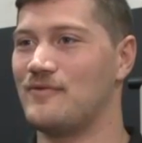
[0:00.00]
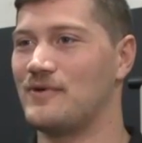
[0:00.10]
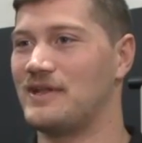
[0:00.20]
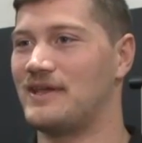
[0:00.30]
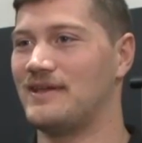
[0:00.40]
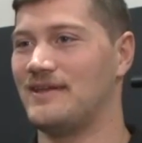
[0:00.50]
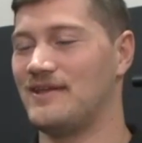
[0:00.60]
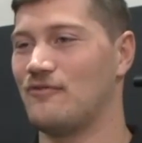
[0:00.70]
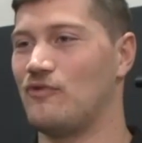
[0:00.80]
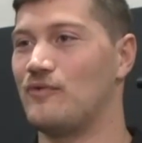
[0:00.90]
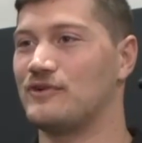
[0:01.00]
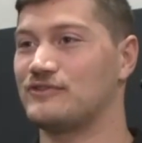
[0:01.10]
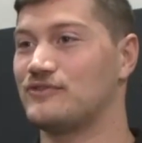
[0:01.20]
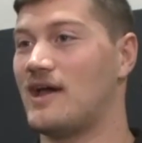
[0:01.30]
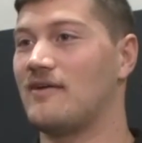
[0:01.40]
We want to we want to
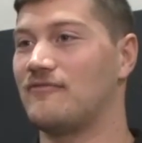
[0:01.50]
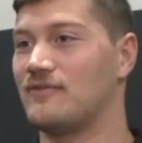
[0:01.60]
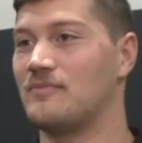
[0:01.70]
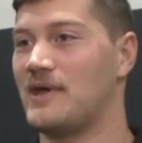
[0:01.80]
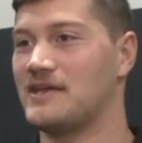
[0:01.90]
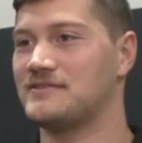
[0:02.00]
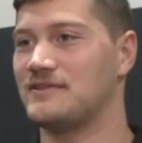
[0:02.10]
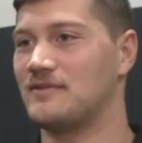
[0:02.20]
strive for the best,